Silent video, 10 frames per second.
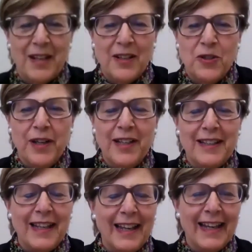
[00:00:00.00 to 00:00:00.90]

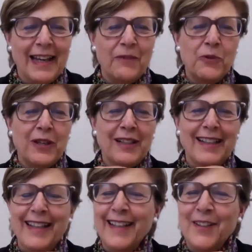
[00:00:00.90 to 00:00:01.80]
Great.
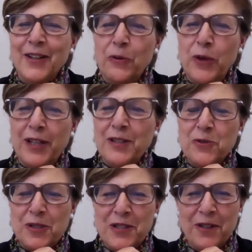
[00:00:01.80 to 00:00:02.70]
Well, when you
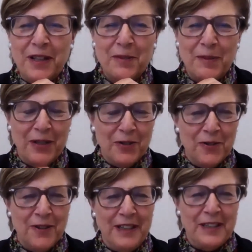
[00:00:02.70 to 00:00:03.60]
were talking about your
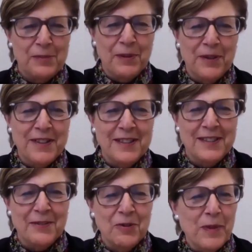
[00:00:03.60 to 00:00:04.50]
early
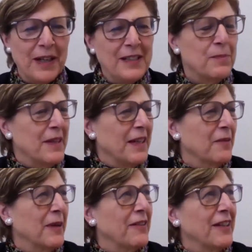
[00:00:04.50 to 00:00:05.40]
experiences, it reminds me
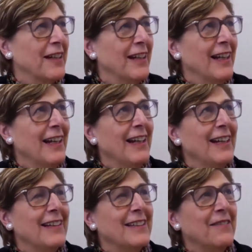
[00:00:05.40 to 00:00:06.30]
about
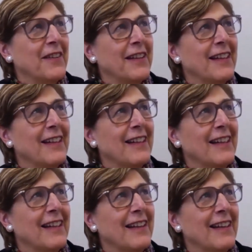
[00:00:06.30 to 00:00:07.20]
something that
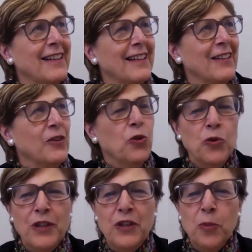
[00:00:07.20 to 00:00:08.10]

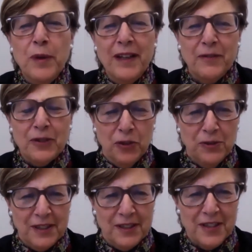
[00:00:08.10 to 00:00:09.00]
nobody ever
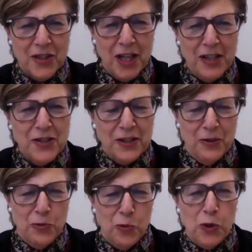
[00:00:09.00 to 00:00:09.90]
told us that changing
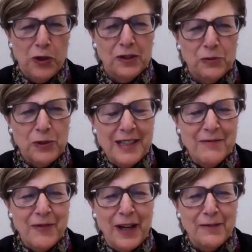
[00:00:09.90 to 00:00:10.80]
the world would
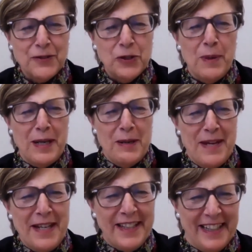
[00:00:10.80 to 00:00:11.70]
involve so many
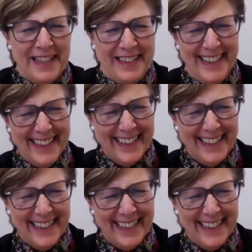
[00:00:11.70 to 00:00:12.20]
meetings.